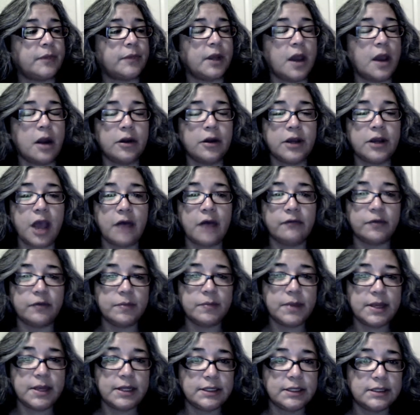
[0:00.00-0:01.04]
our
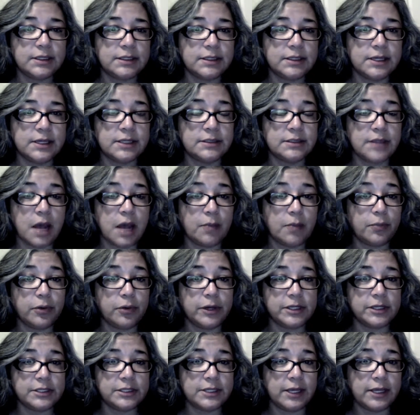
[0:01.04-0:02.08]
government is not
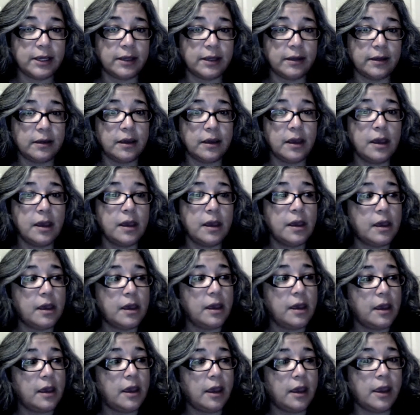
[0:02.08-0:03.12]
printing
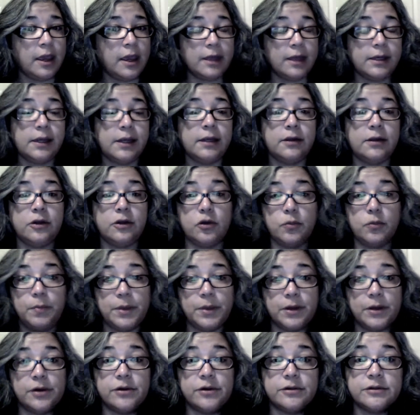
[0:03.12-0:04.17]
any new
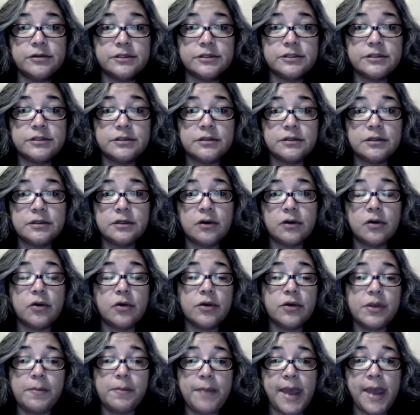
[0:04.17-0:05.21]
bills, or
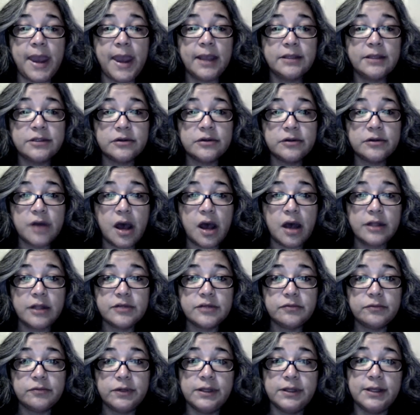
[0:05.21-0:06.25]
the banks are not
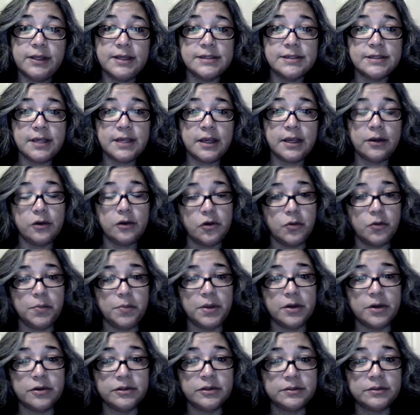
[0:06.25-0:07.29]
releasing new
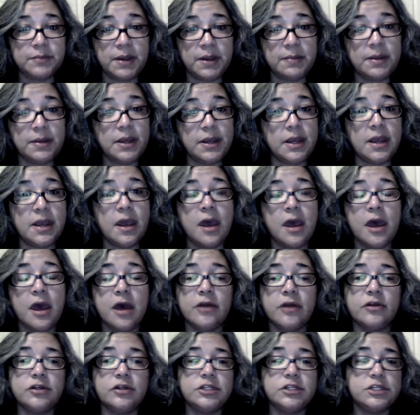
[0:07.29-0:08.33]
bills. Maybe
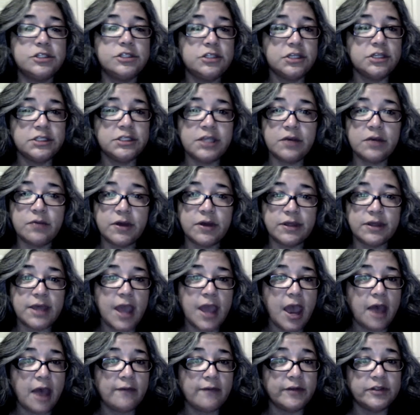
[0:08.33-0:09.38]
they're just using what they
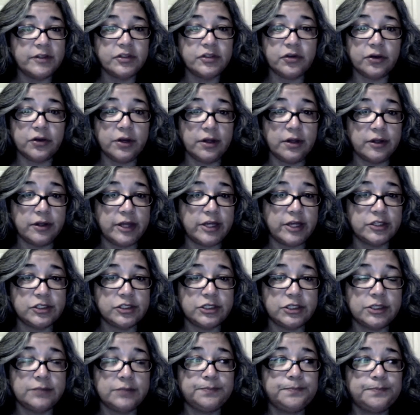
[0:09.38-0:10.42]
have in
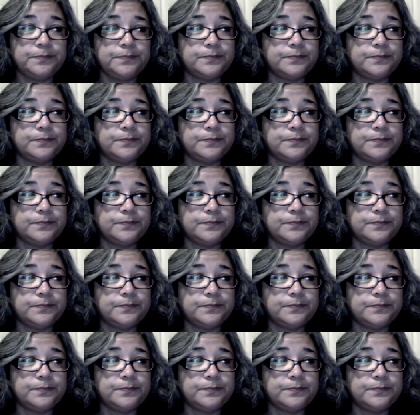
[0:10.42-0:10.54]
circulation.